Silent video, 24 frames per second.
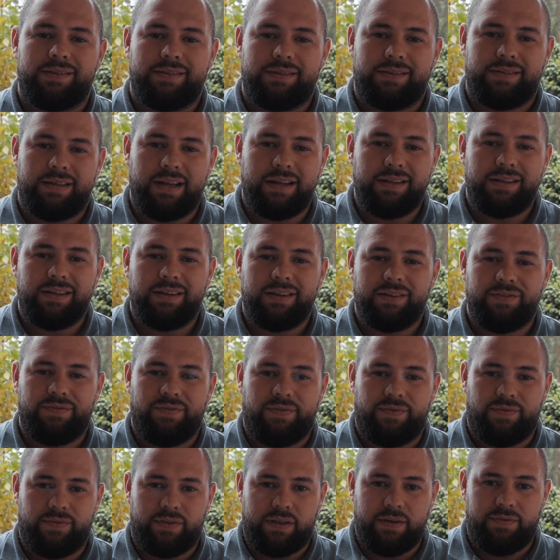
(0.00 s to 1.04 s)
turn the
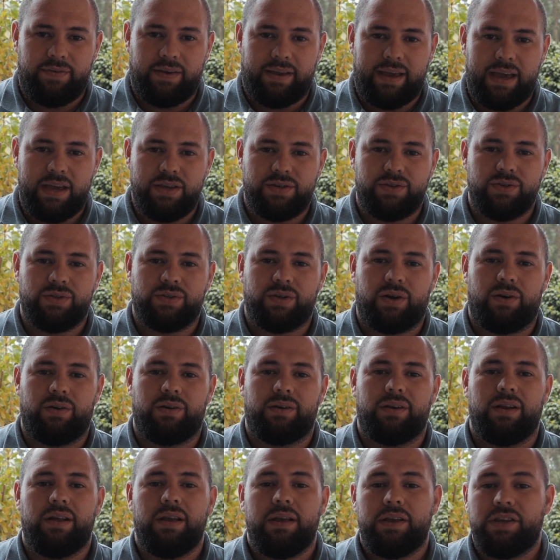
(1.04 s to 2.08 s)
notifications
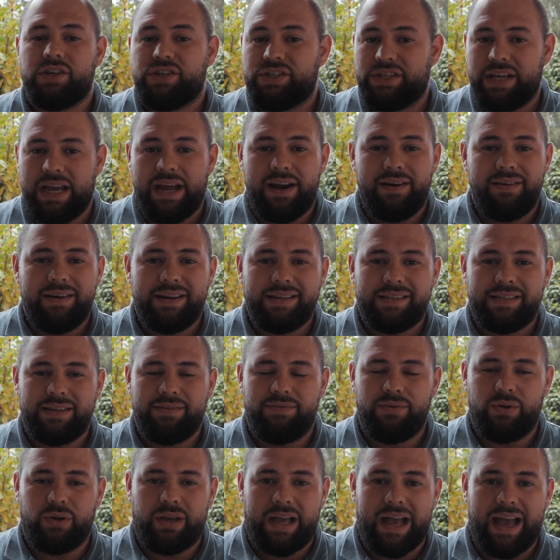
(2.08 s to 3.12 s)
on, share it
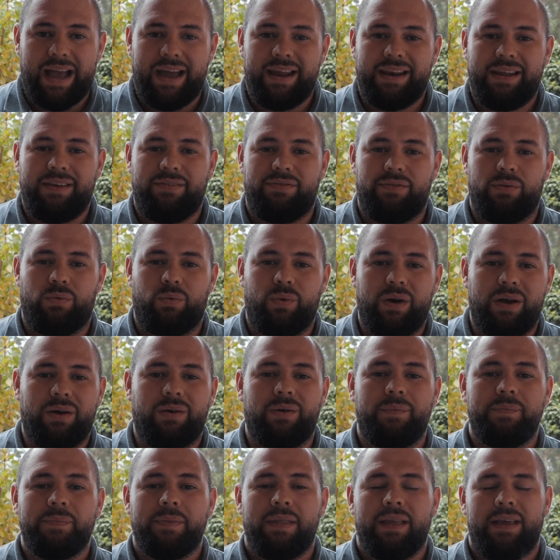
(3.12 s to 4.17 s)
if you can, if you
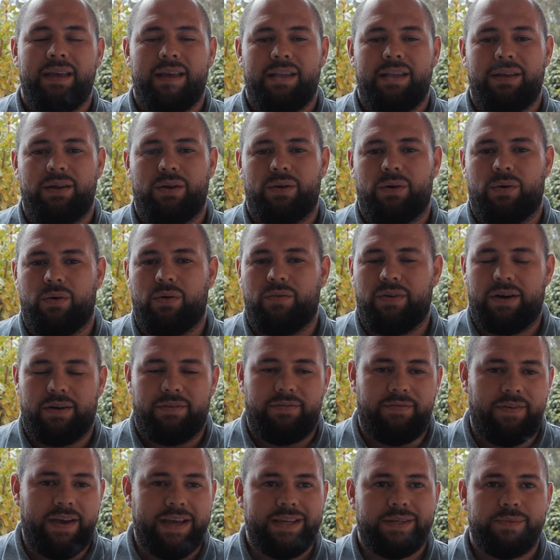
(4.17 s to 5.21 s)
will, you know, over at
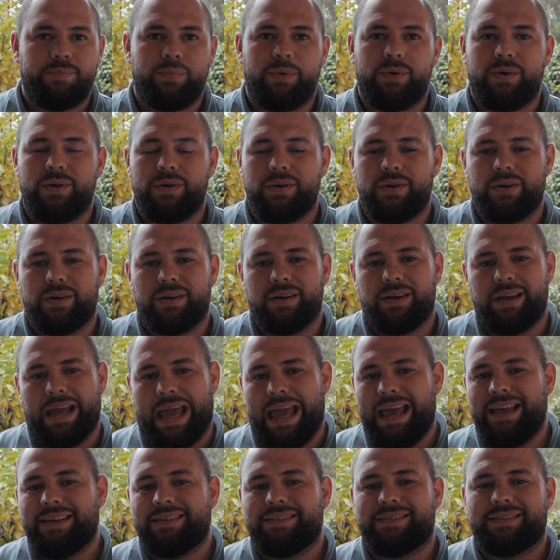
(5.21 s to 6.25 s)
Facebook,
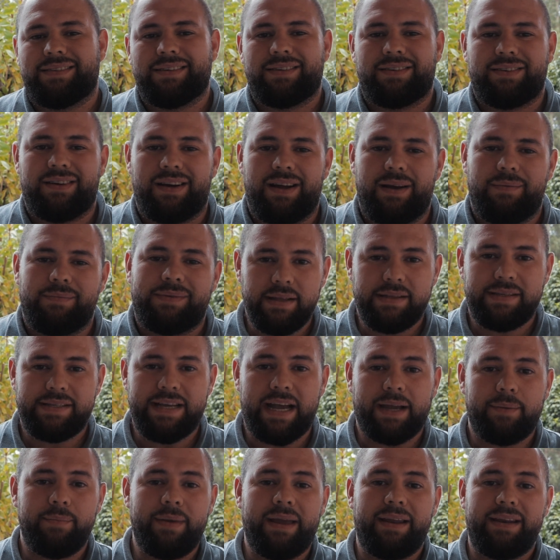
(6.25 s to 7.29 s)
Instagram.
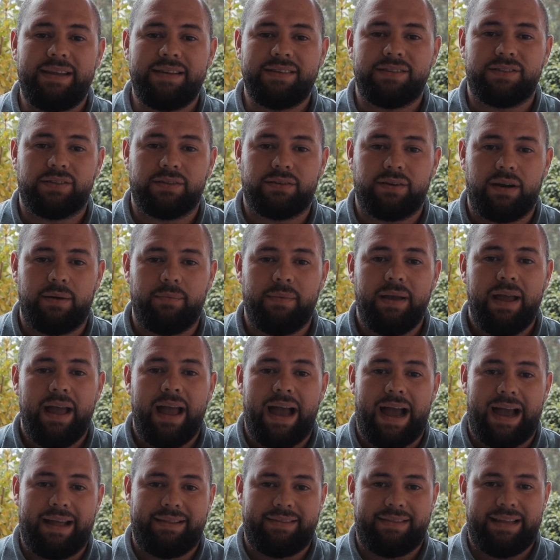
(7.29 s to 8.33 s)
Tag me on Instagram
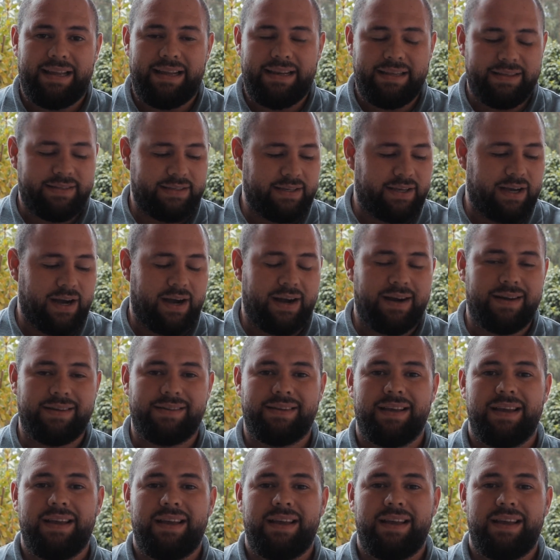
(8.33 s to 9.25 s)
at Daily Cigars.